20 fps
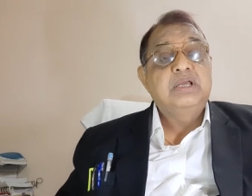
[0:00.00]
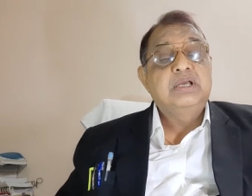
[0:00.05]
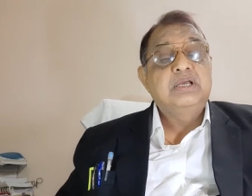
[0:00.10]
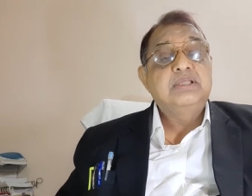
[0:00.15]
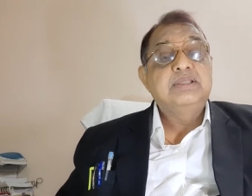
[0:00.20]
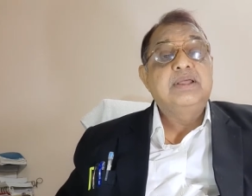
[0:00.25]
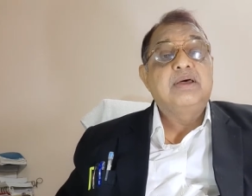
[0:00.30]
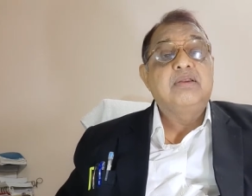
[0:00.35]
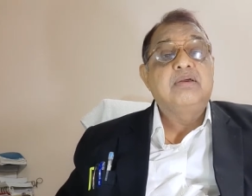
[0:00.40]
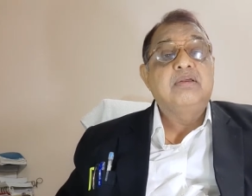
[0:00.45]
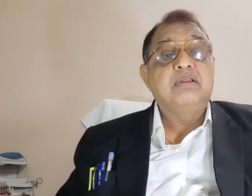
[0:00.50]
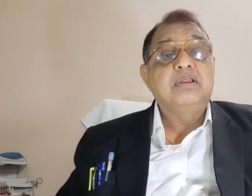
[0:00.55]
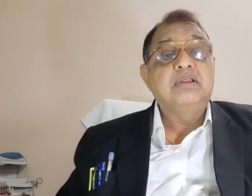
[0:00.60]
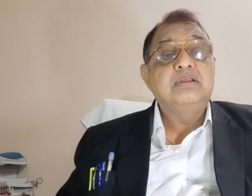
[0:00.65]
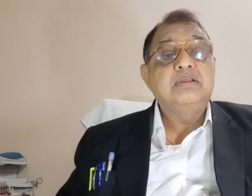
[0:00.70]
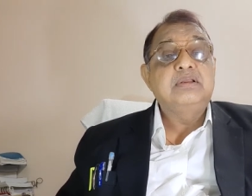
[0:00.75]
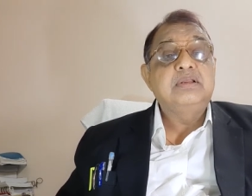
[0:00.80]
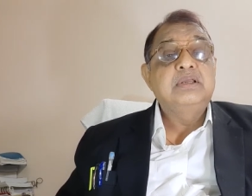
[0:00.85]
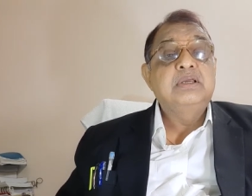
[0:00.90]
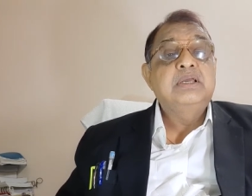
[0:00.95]
they're all
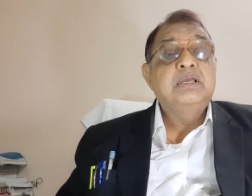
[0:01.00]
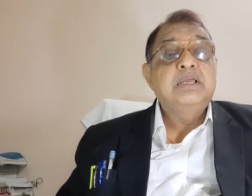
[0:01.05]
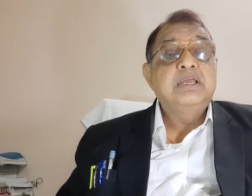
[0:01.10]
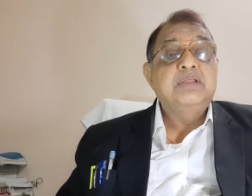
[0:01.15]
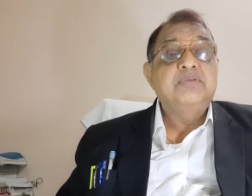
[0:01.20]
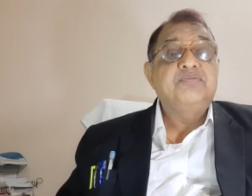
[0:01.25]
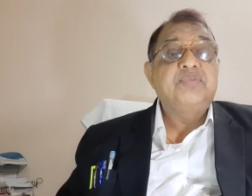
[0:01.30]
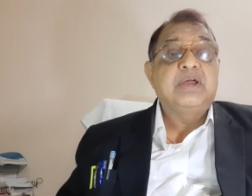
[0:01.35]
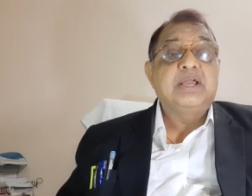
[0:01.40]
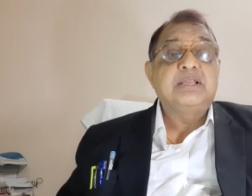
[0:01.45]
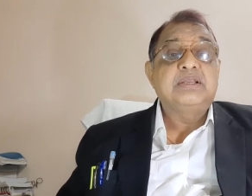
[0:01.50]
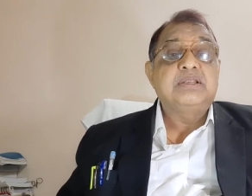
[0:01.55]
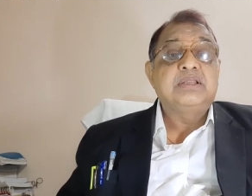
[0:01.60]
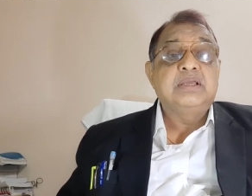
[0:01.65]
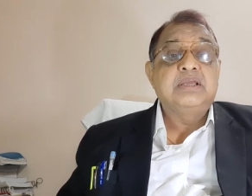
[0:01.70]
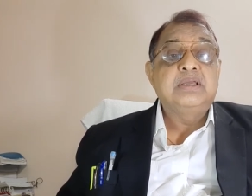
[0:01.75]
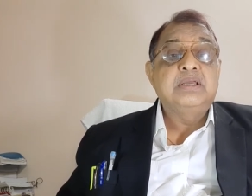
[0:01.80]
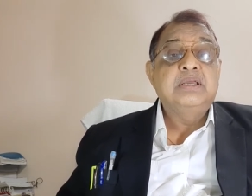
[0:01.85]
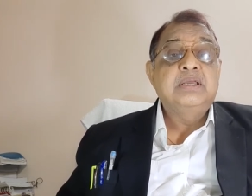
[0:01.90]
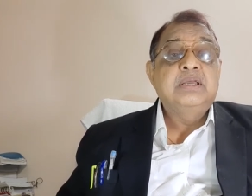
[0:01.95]
in fact
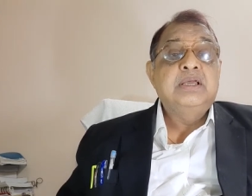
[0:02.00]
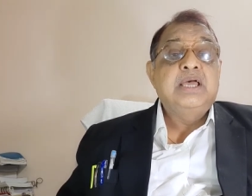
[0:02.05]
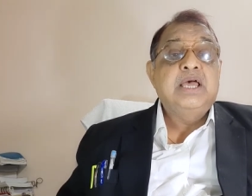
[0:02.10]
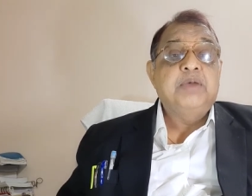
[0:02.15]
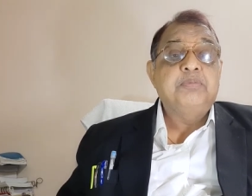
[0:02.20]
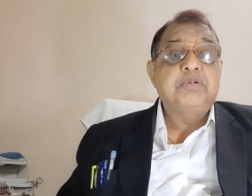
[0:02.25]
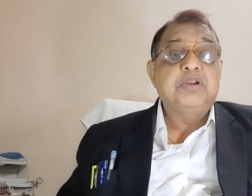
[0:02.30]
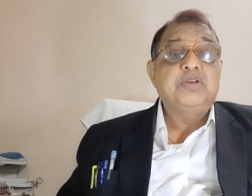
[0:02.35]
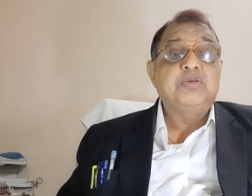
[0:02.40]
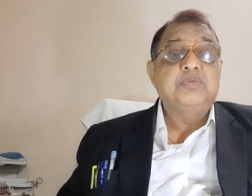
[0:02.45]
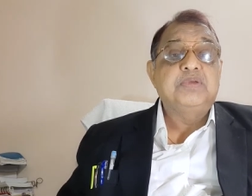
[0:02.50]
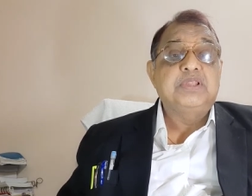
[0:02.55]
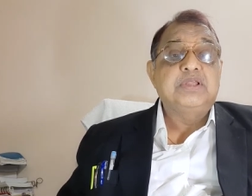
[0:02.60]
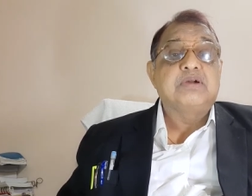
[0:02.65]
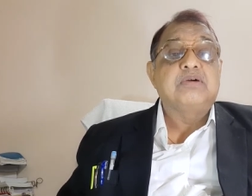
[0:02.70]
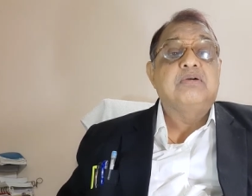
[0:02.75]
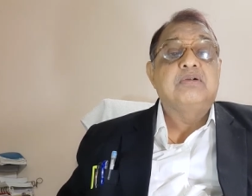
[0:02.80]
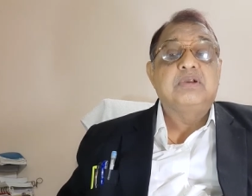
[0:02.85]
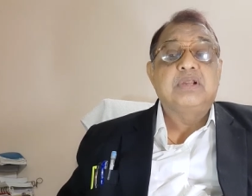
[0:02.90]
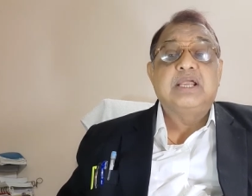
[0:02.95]
happen to be the
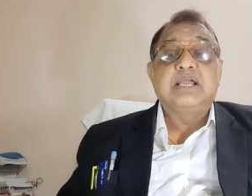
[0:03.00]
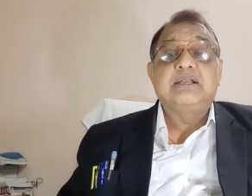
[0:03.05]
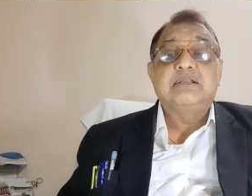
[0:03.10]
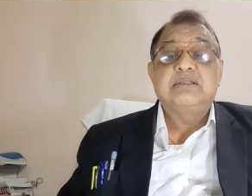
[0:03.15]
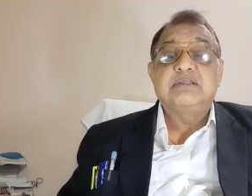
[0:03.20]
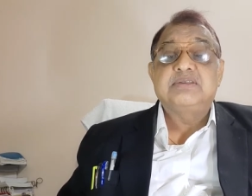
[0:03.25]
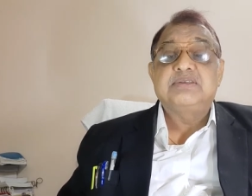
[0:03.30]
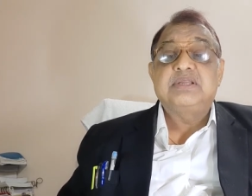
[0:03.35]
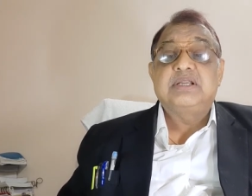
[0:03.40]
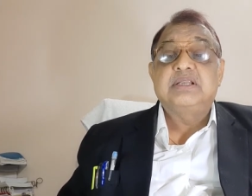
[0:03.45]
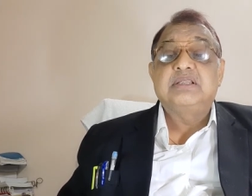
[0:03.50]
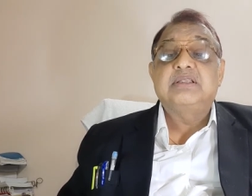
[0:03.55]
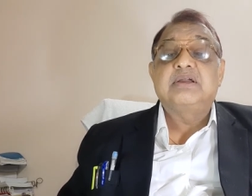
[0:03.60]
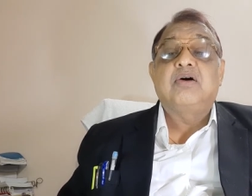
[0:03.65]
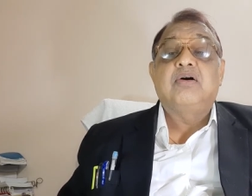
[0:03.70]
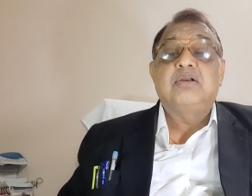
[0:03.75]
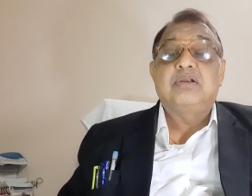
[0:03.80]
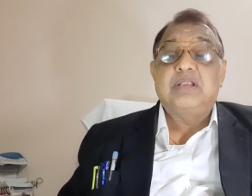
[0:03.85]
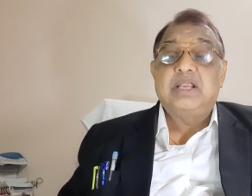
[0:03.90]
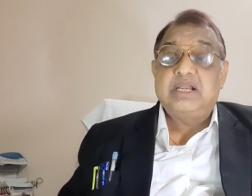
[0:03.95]
contractors and the
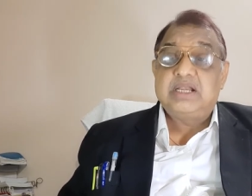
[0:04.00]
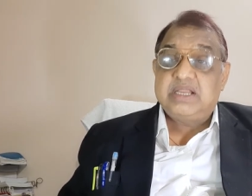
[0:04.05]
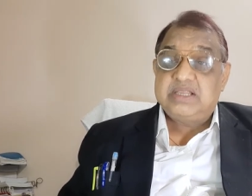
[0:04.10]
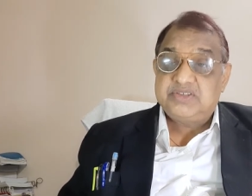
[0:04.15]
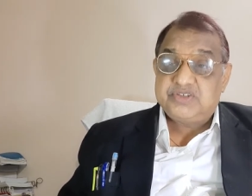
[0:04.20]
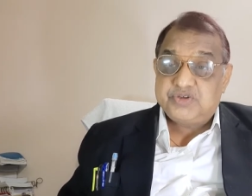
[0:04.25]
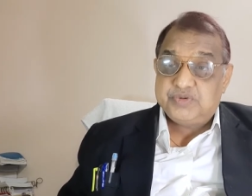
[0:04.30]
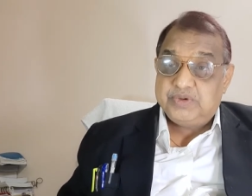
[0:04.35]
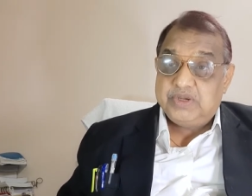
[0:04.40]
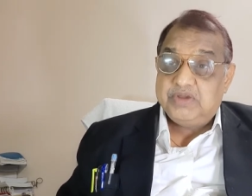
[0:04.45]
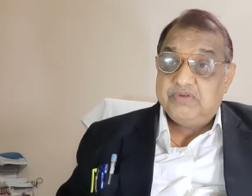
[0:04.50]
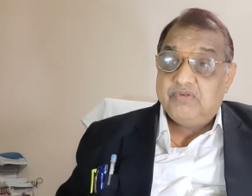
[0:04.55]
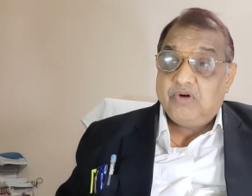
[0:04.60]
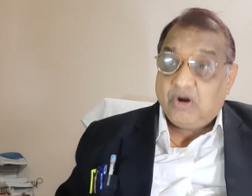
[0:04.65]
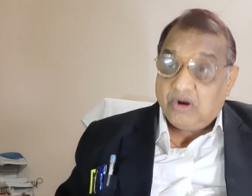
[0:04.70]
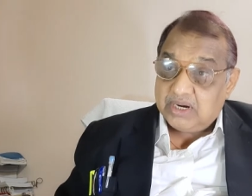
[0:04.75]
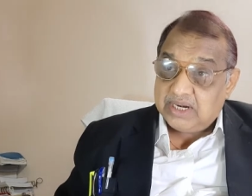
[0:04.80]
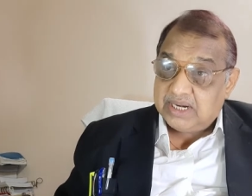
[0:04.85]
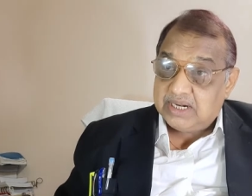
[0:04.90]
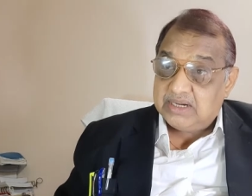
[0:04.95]
contract has to be
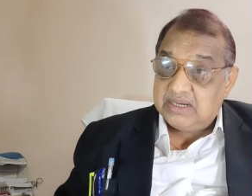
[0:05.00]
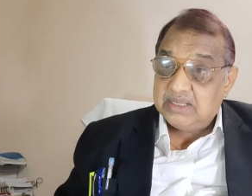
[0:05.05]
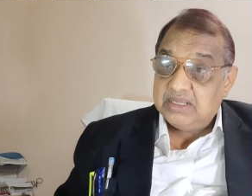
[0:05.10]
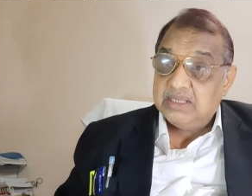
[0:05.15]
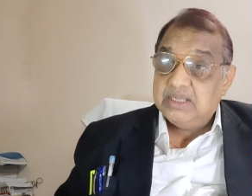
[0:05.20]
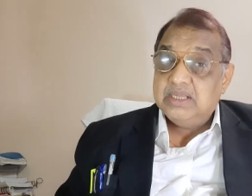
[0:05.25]
awarded,